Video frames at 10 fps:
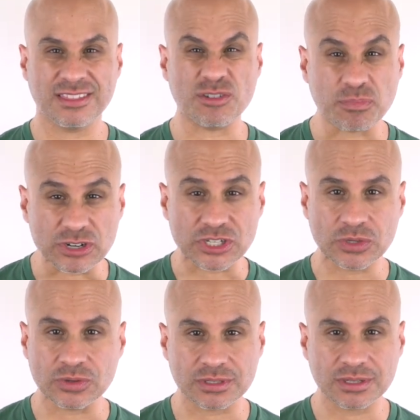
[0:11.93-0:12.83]
their
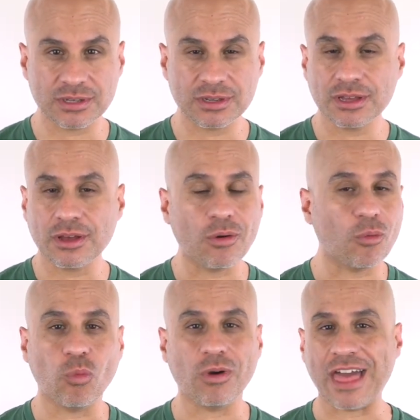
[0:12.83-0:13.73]
pursuit
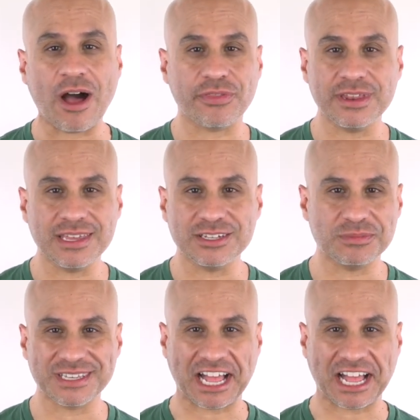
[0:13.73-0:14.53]
without the need to be